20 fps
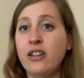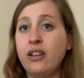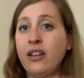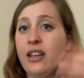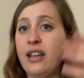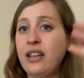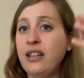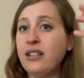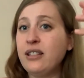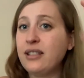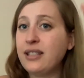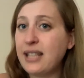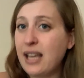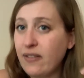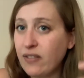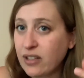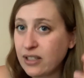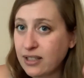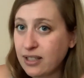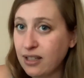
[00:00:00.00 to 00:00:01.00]
In
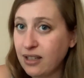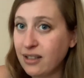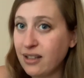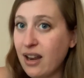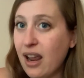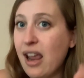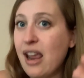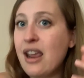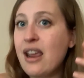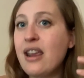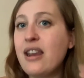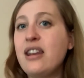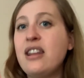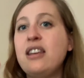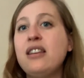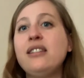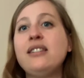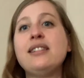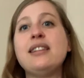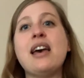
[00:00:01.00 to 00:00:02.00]

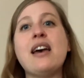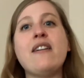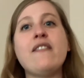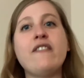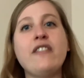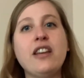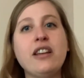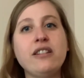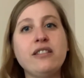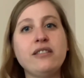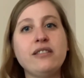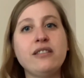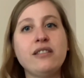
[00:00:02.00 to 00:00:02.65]
1787.